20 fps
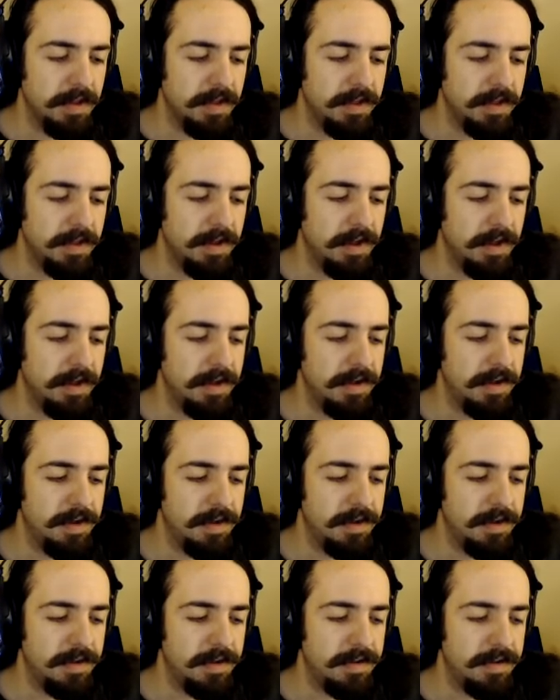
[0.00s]

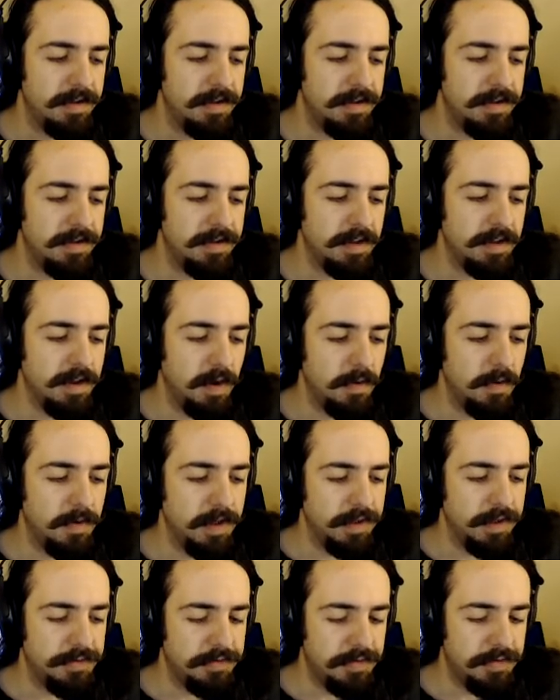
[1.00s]
Uh,
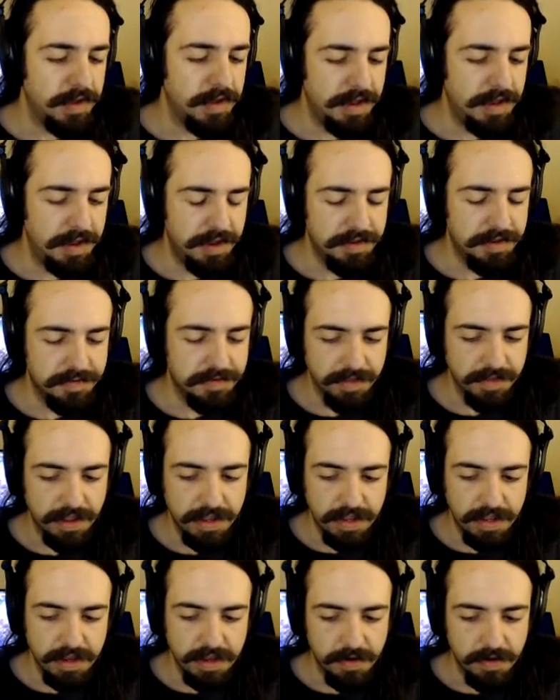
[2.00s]
it's
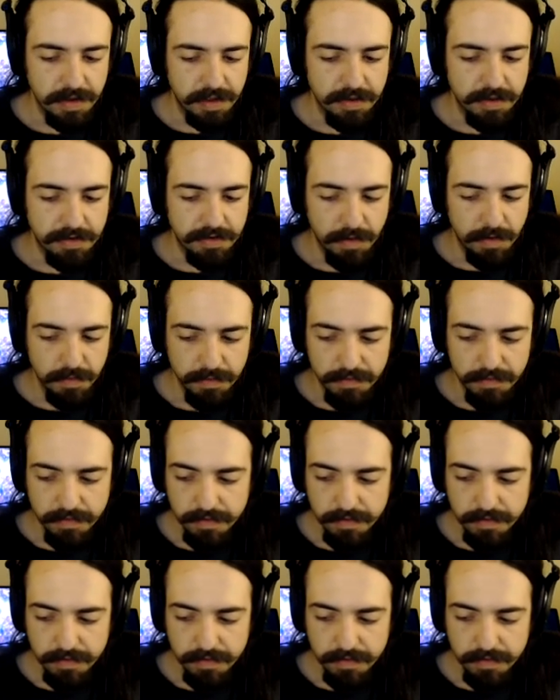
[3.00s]
like you don't.